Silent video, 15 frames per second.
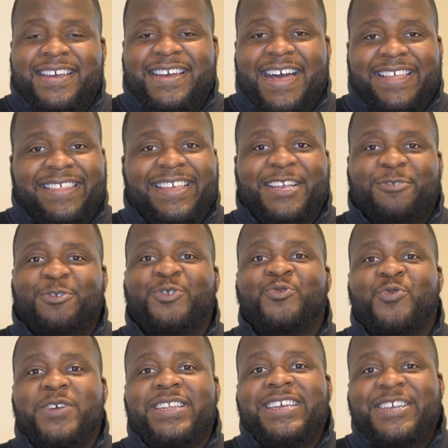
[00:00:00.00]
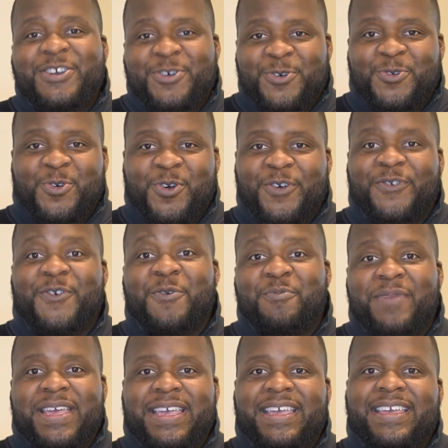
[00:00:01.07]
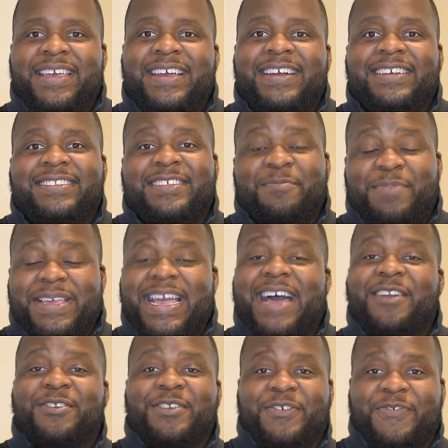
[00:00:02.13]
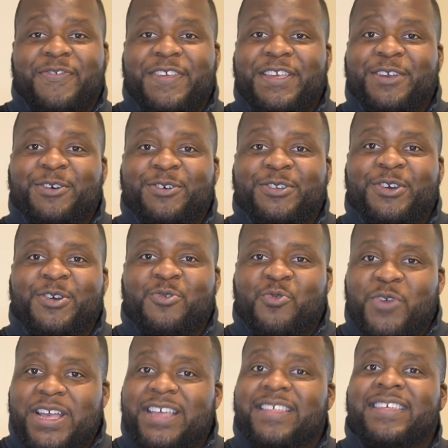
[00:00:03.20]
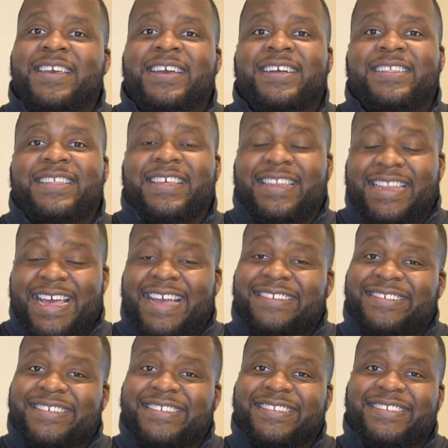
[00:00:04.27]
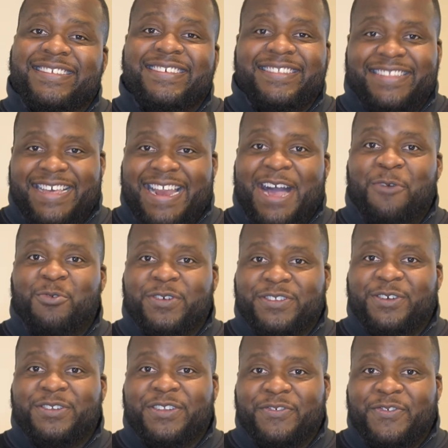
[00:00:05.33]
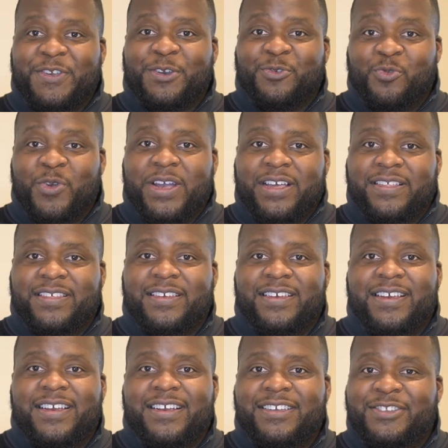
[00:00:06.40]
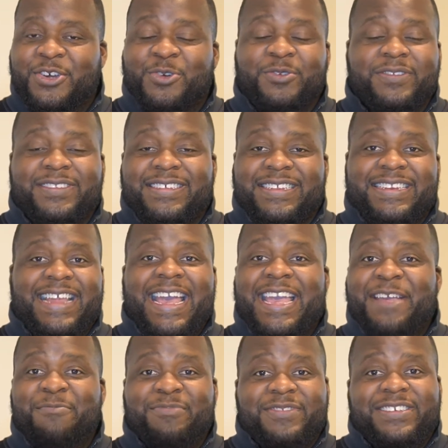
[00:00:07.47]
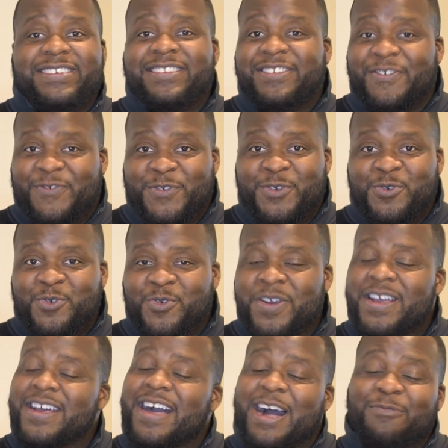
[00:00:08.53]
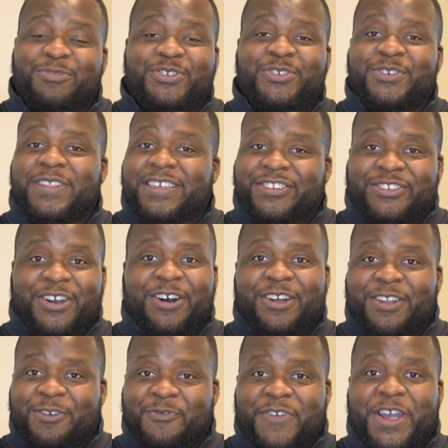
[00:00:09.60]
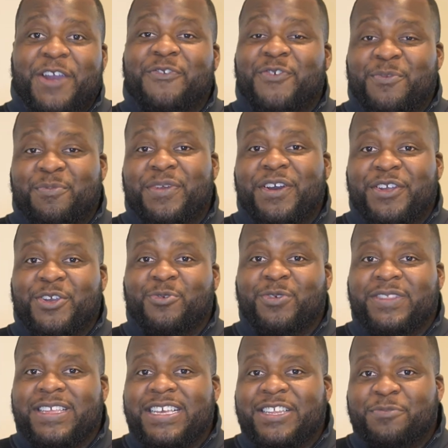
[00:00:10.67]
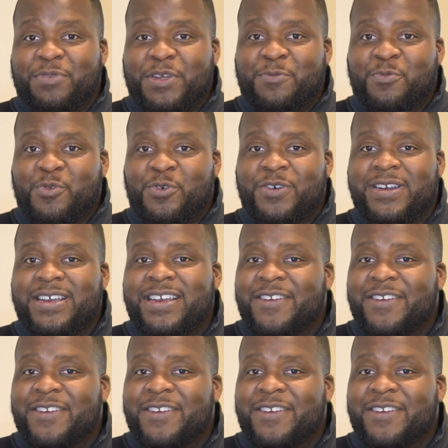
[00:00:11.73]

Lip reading: I think it was really cool for me to be out on the field with the legends that I was on the field with. So to name just a few, I'm sure that y'all are very familiar with these people.